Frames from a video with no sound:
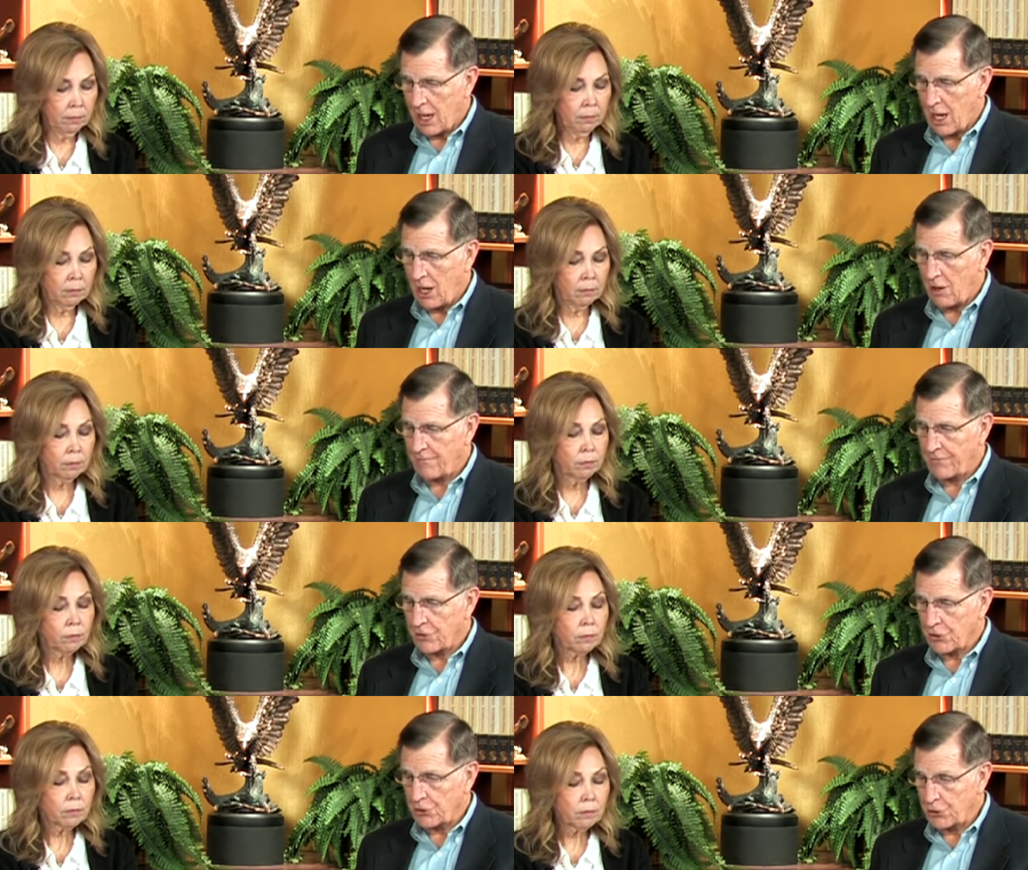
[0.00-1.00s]
Speaker 1: of
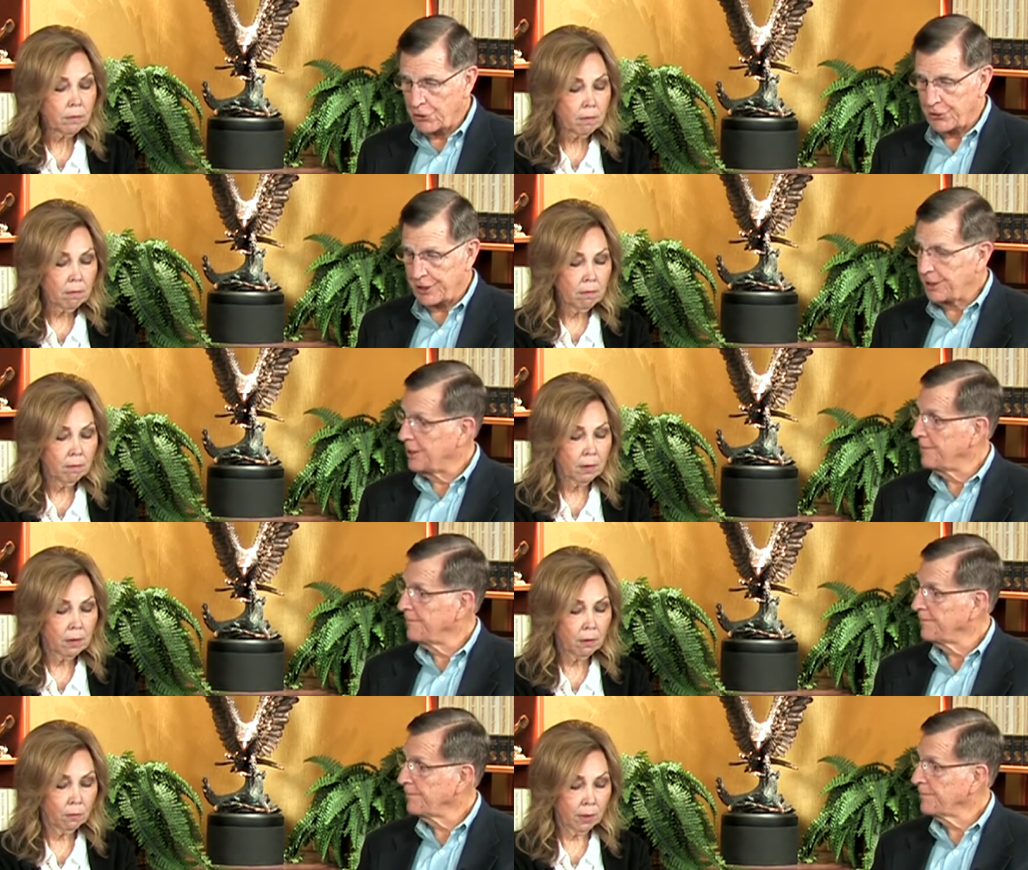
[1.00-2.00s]
good.
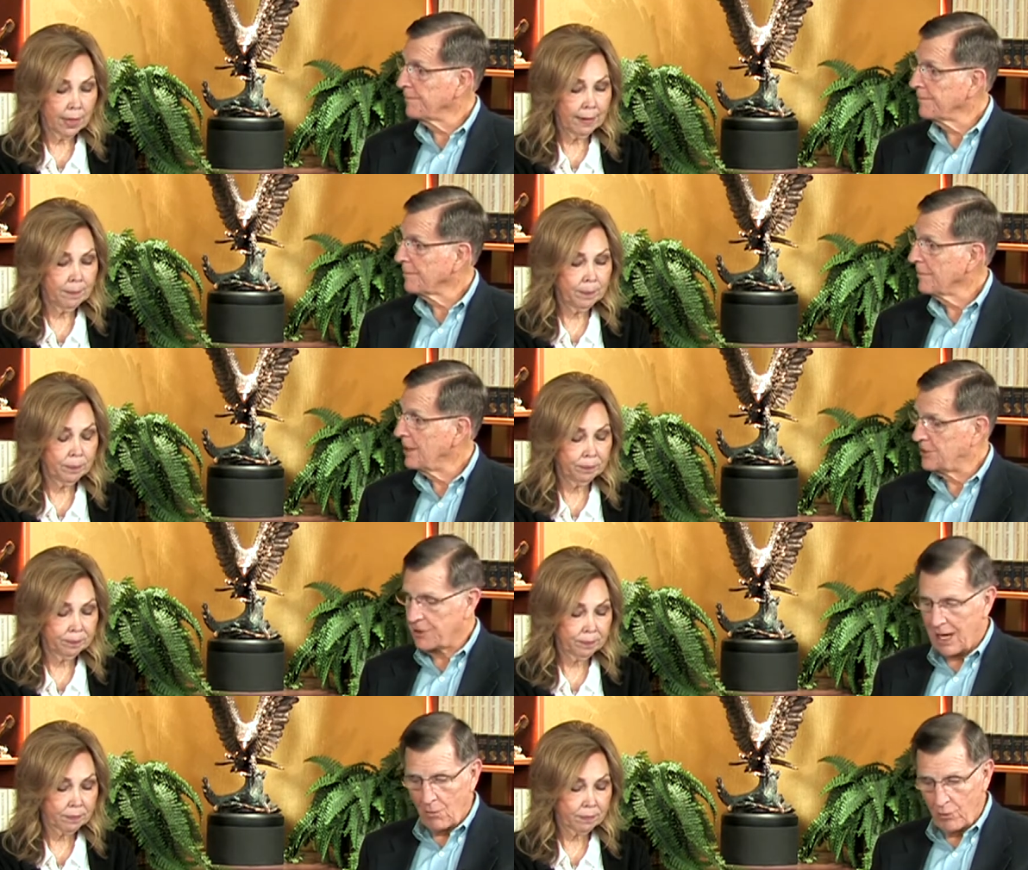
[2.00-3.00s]
Right. It's
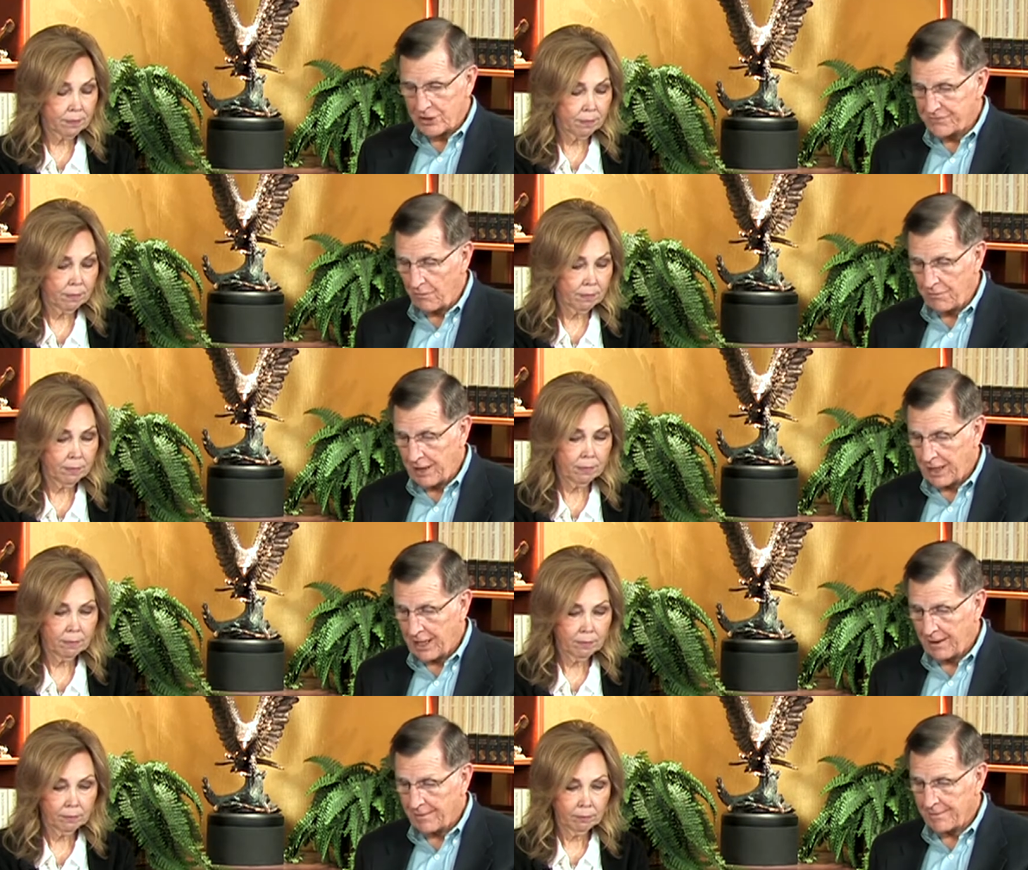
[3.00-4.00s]
not wishful
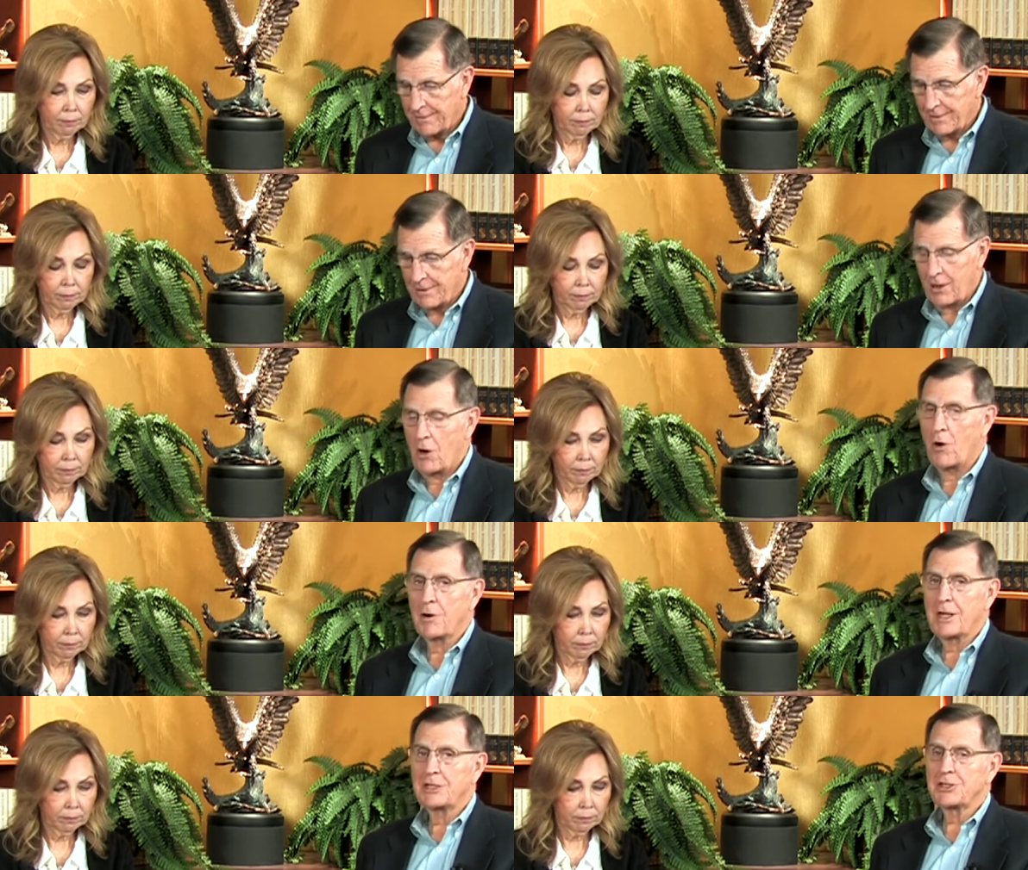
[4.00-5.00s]
thinking or
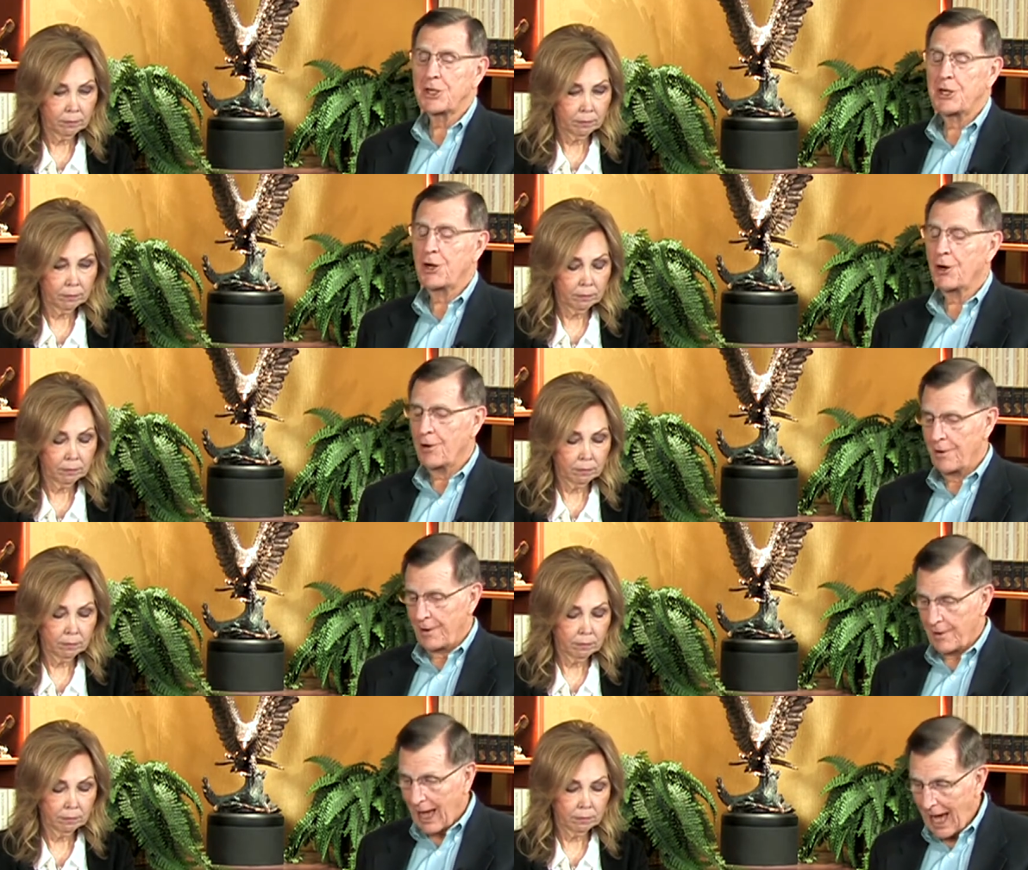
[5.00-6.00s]
an insecure,
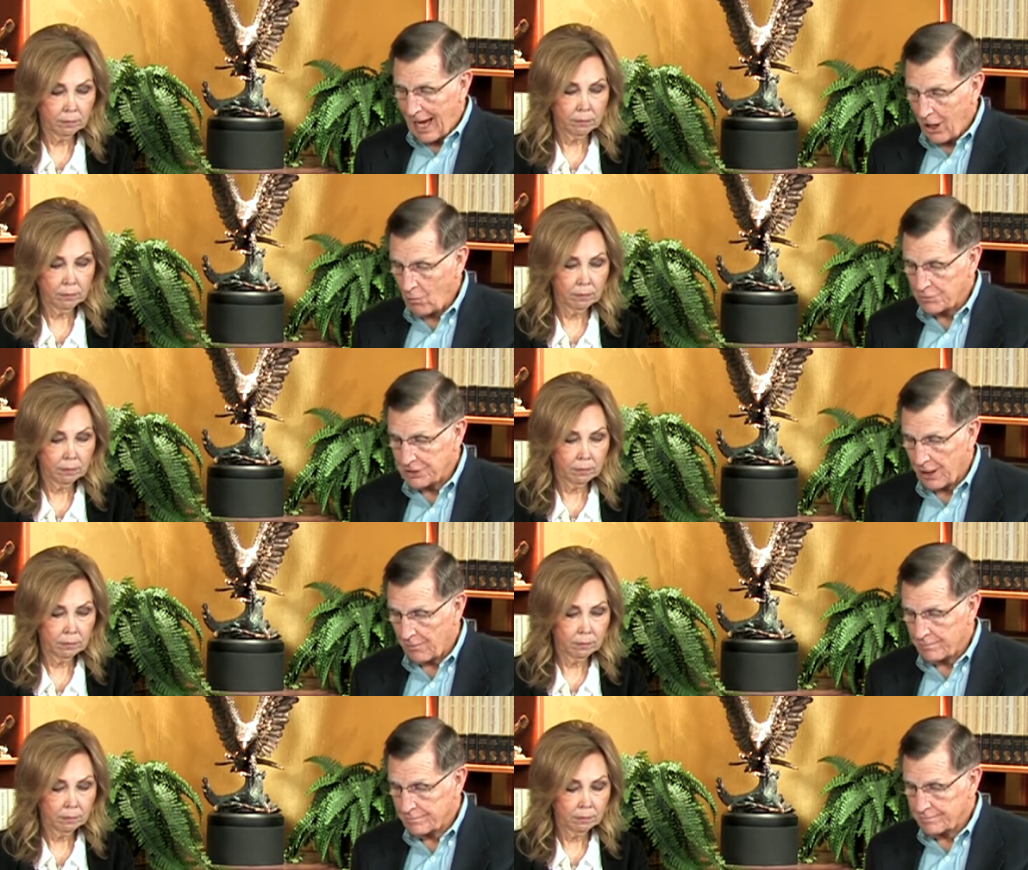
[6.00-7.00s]
I hope so.
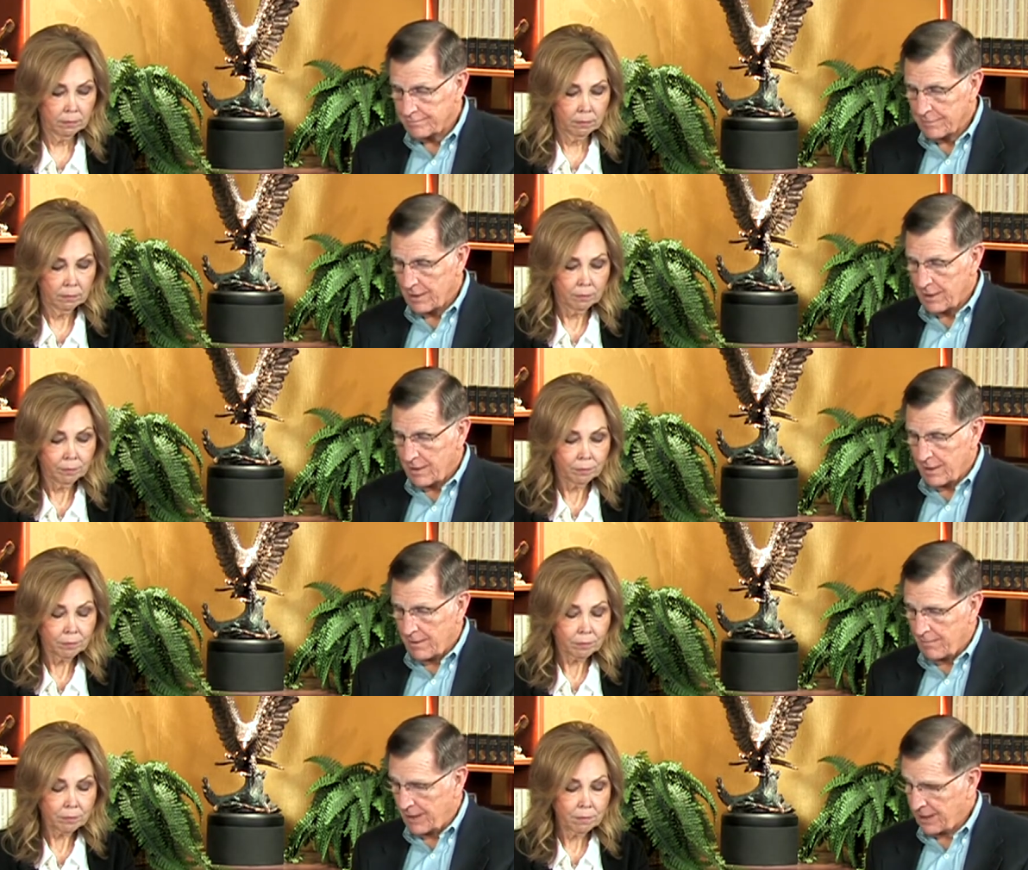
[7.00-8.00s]

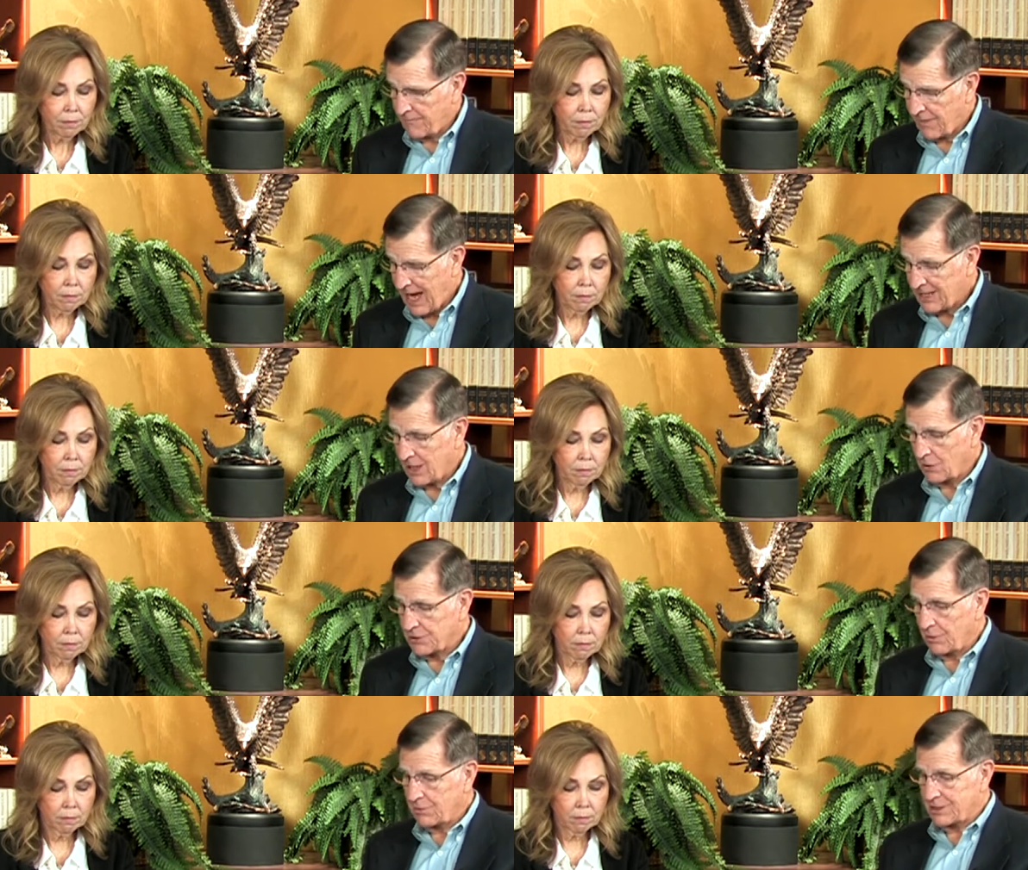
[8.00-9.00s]
But Vine
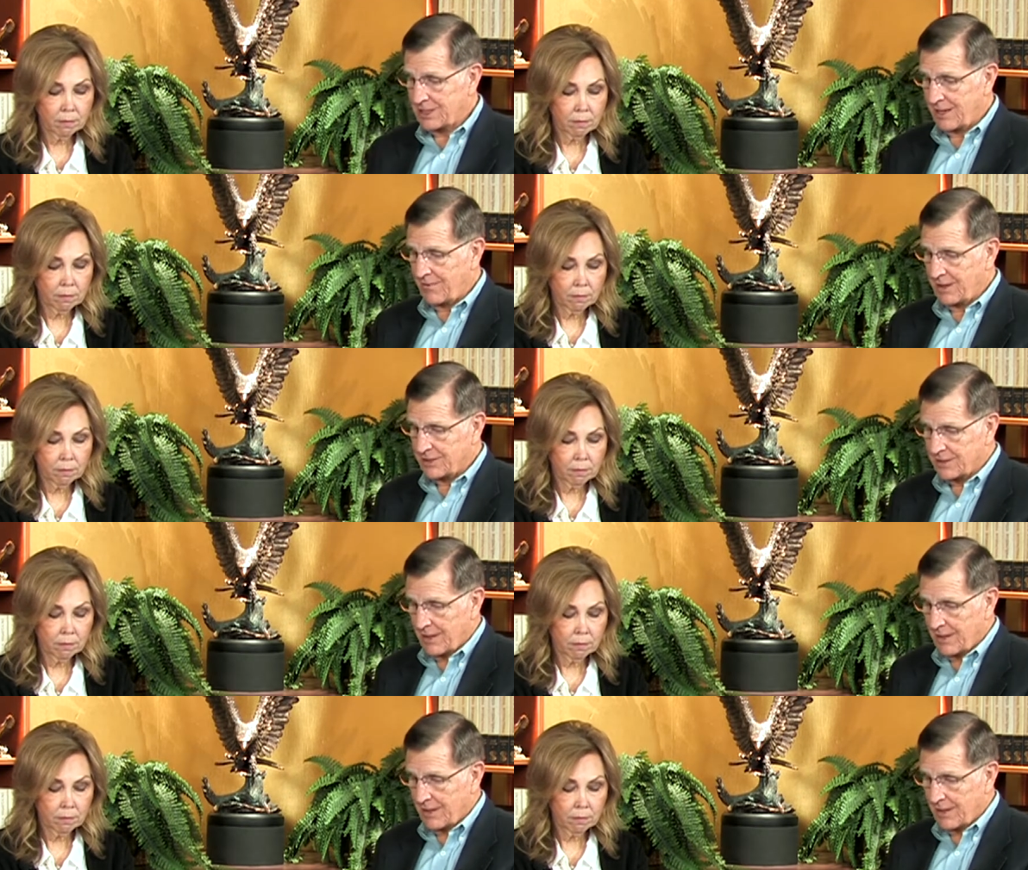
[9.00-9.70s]
goes on to say this